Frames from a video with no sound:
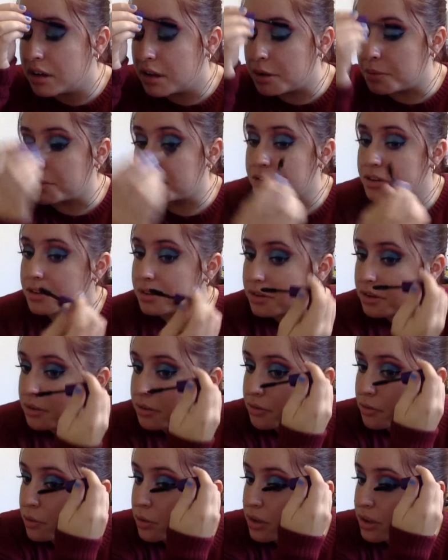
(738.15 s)
Helps
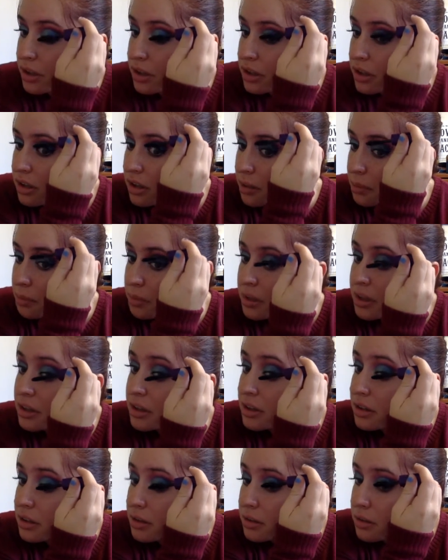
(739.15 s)
avoid
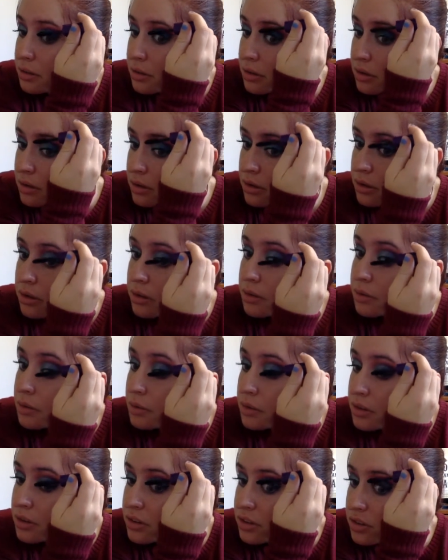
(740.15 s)
clumping,
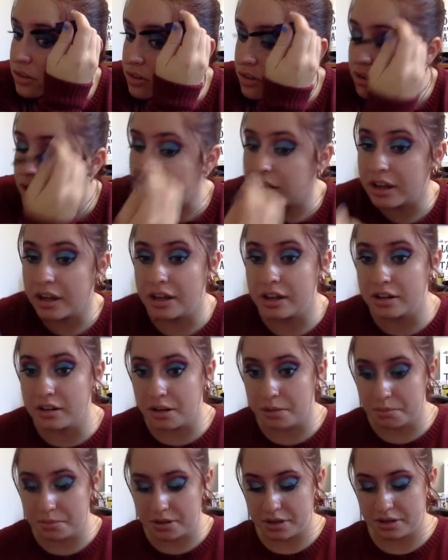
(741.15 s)
which I hate
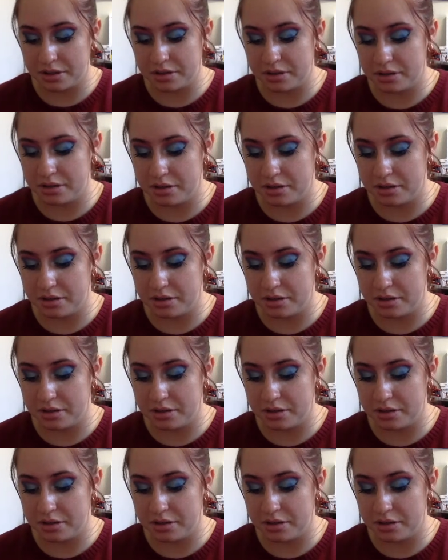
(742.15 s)
clumping.